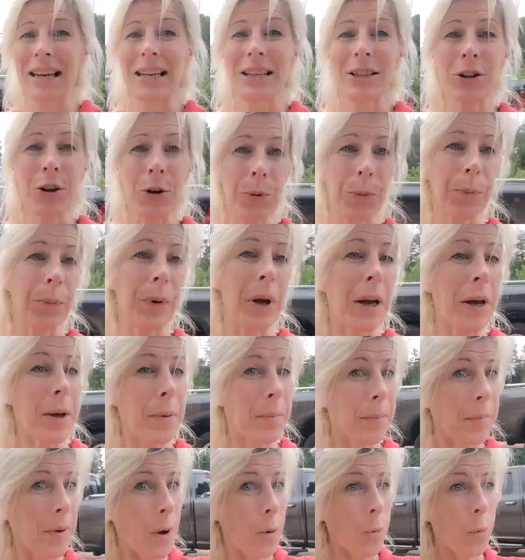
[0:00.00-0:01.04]
So,
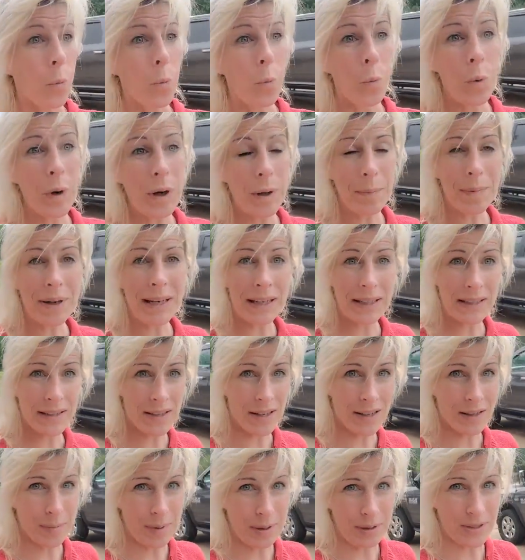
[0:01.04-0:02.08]
um, what am I going to
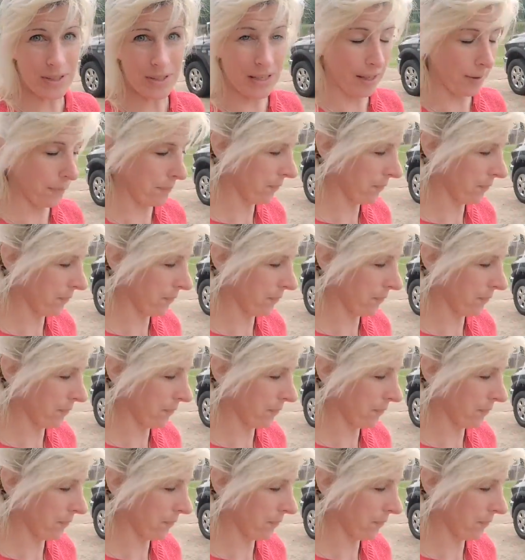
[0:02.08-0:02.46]
talk about today?